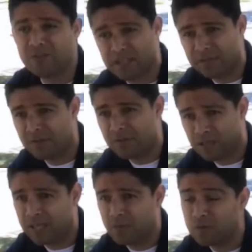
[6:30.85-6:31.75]
like
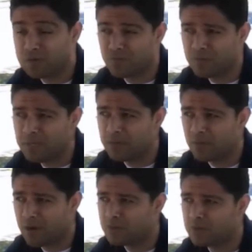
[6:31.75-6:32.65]
it was for me
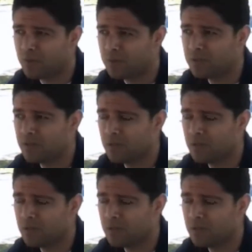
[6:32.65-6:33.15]
when I was going